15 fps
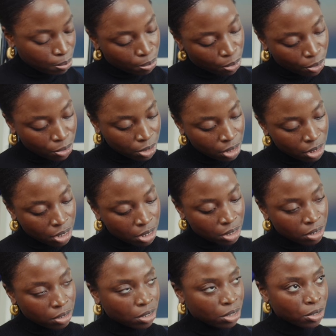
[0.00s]

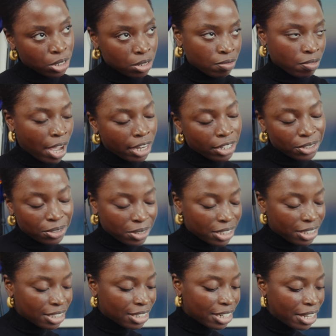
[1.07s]
person looks fine during
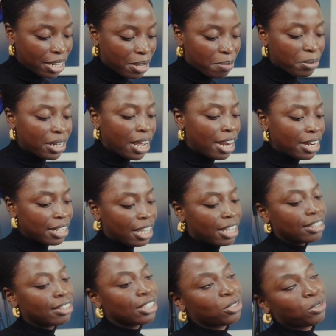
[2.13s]
the day, but at
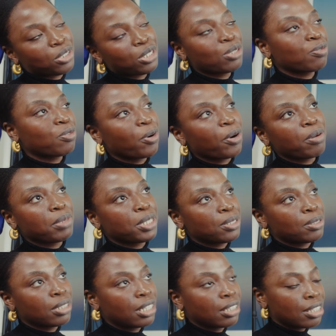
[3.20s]
night they transform
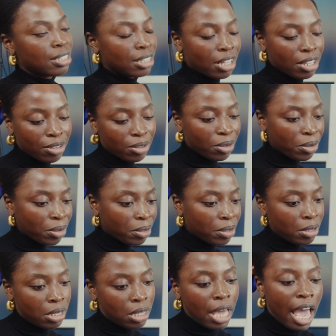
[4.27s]
into like this other
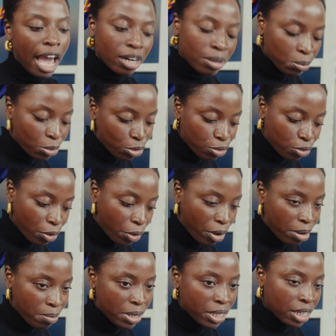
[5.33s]
animal
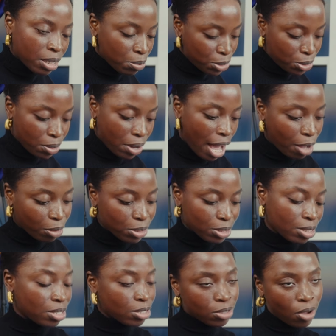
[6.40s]
form and come to your
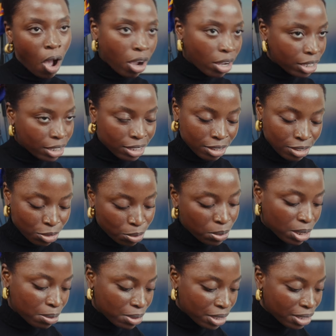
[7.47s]
house and stalk your
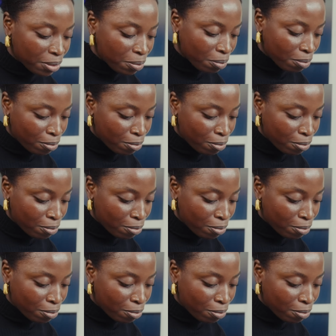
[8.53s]
baby.